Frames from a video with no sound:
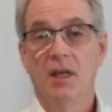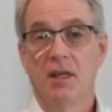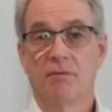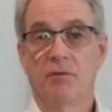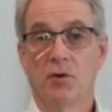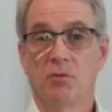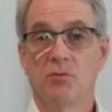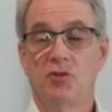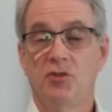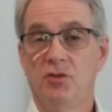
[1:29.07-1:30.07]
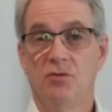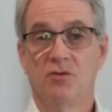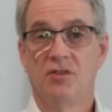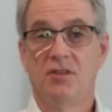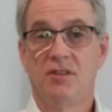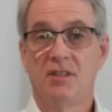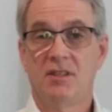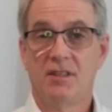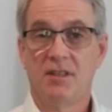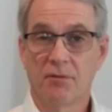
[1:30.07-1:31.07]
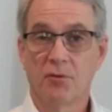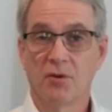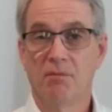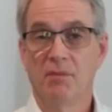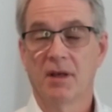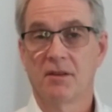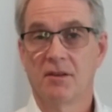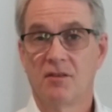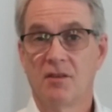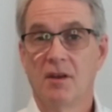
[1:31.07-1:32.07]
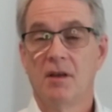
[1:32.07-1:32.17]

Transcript: and firms choose different methods